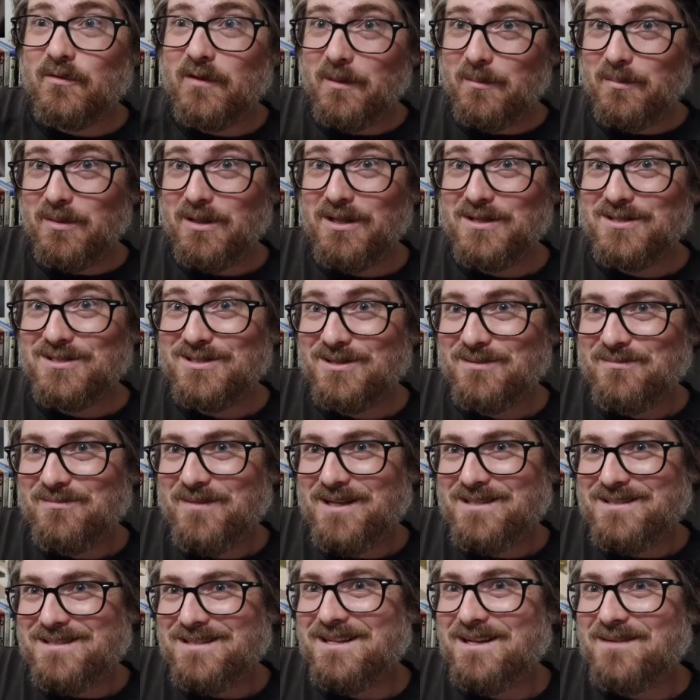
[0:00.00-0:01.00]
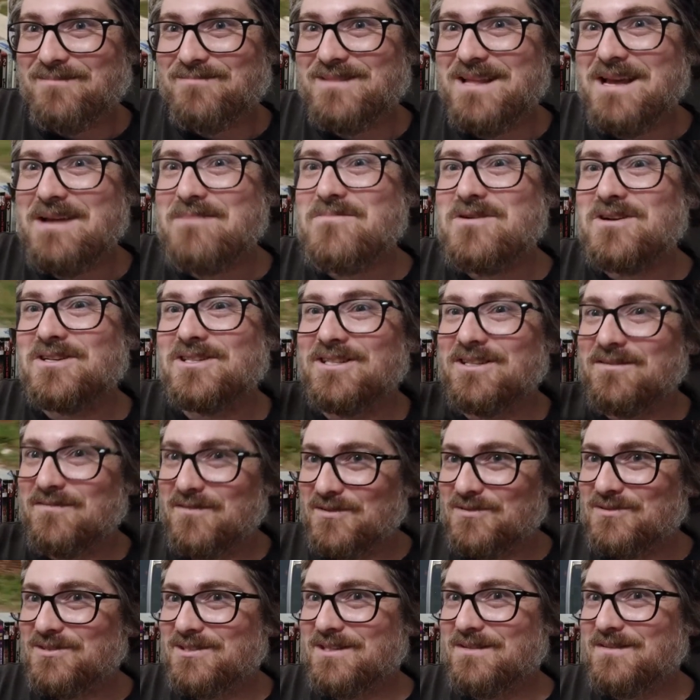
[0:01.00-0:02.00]
was like, please don't mess it up that much. And if
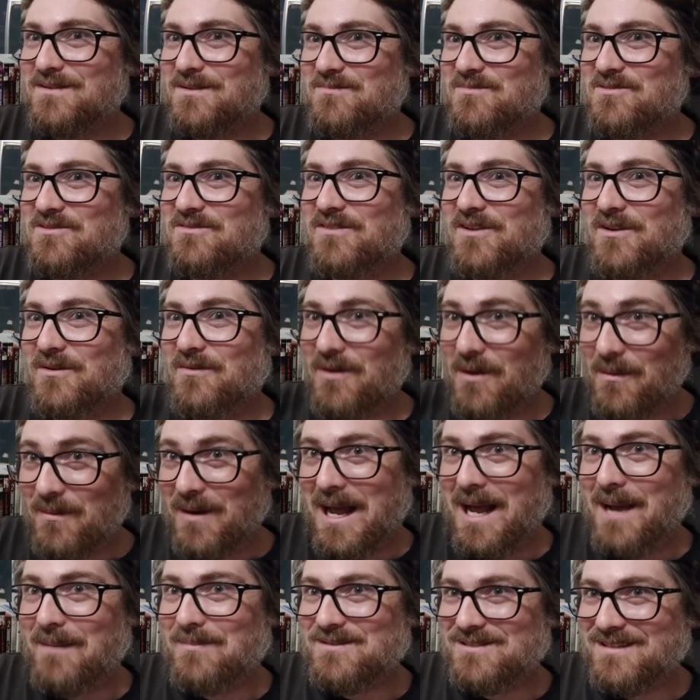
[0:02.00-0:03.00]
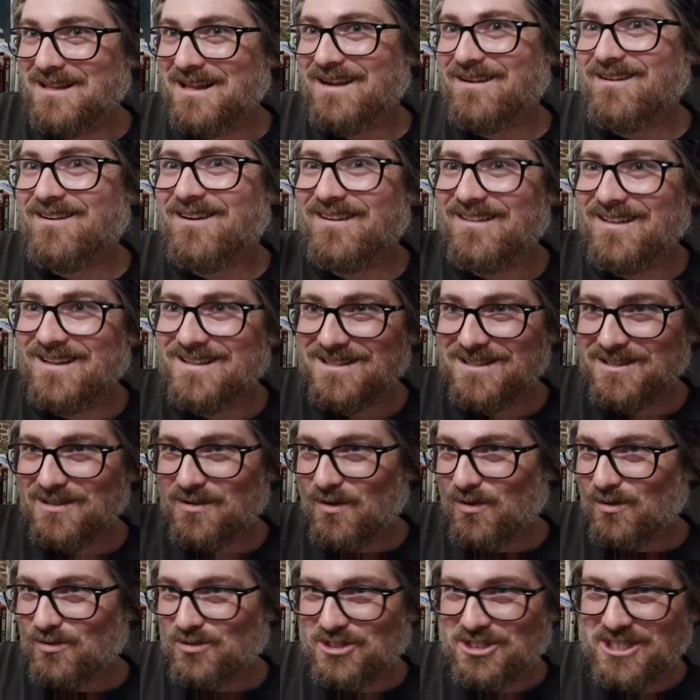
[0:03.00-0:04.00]
you've seen the movie, you know what happens to that car. Like, there's
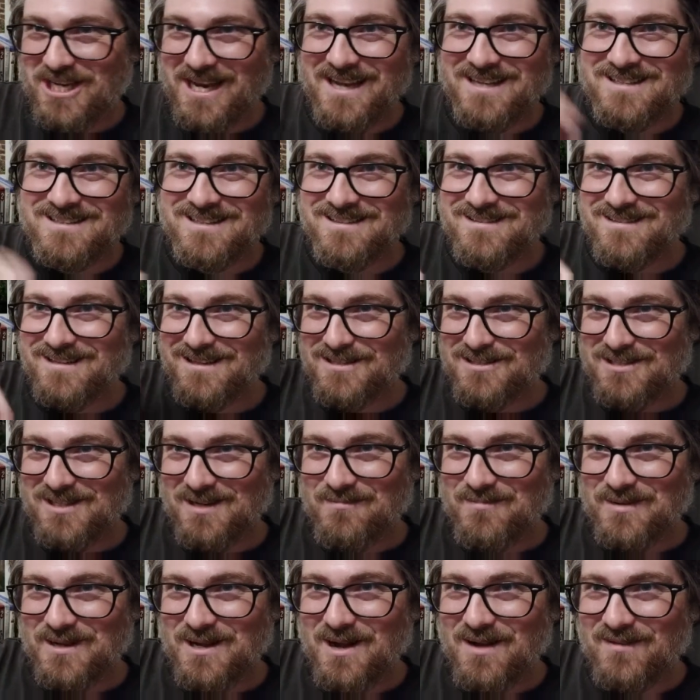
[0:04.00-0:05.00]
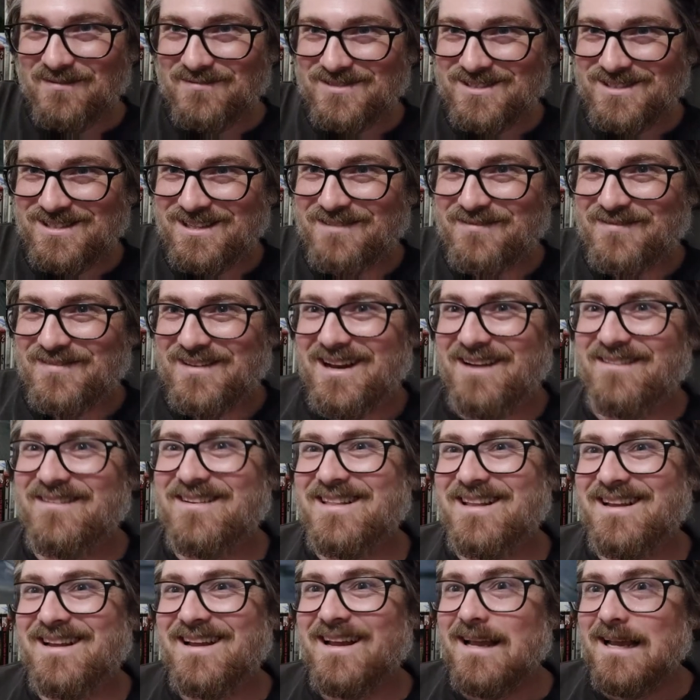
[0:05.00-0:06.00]
a whole chase that's, like, jumping off stuff and
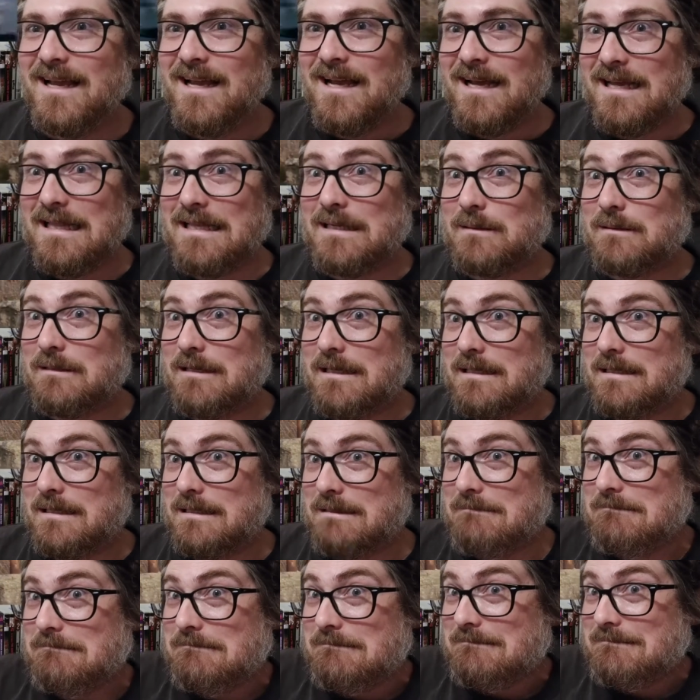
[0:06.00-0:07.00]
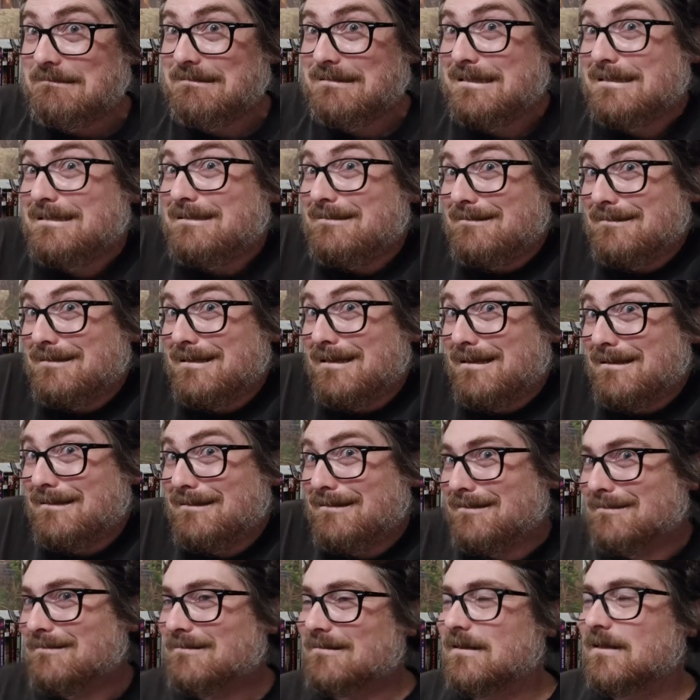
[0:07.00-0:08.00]
everything. And they were kind of like, I don't know.
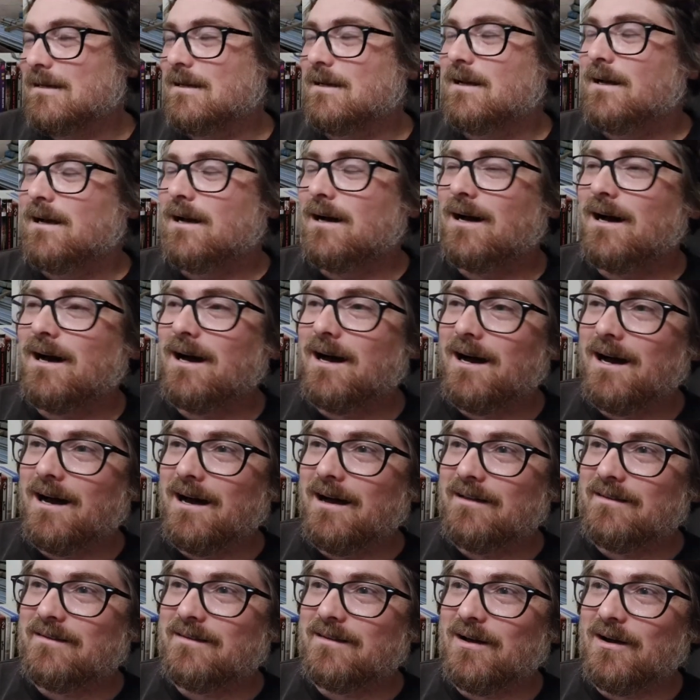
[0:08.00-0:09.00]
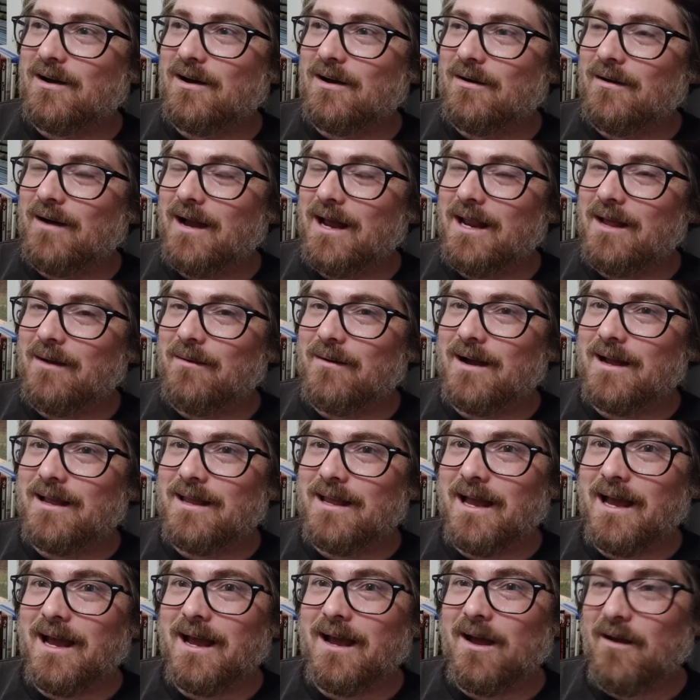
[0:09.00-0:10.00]
So anyway,
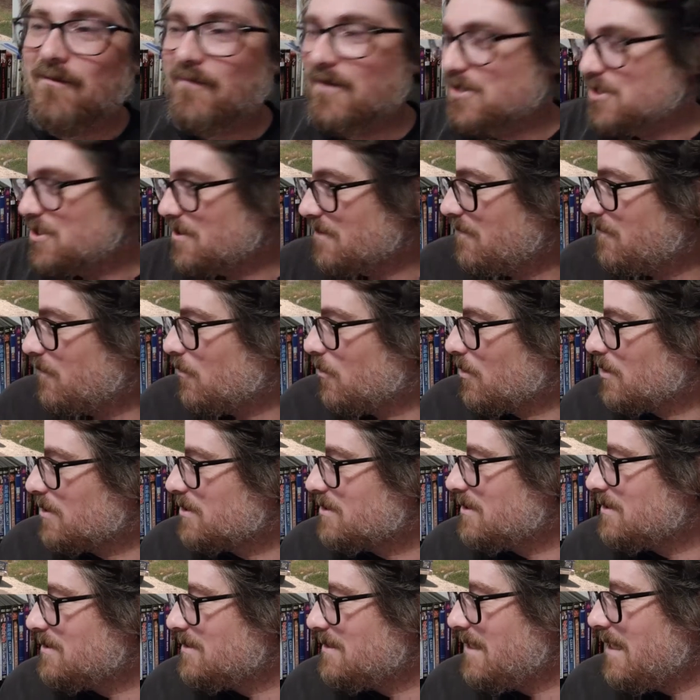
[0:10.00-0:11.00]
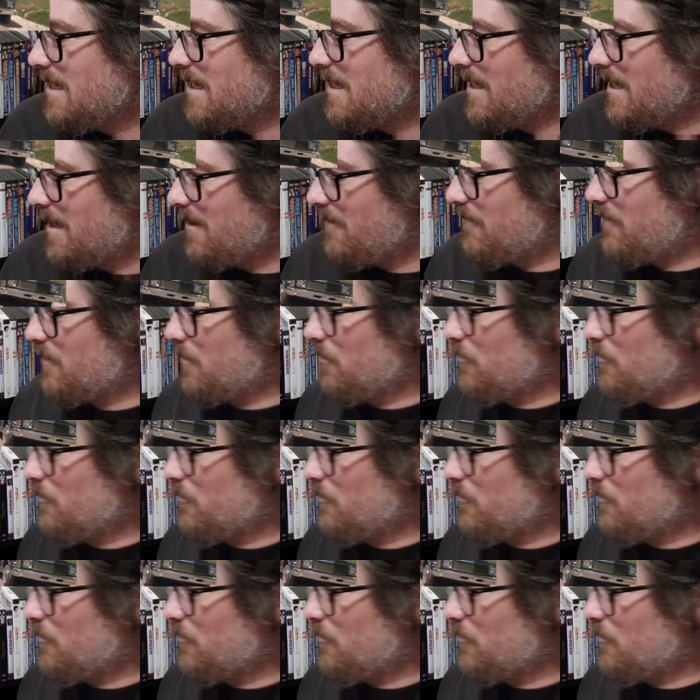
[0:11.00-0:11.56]
yeah, Avenging Force, it's the 88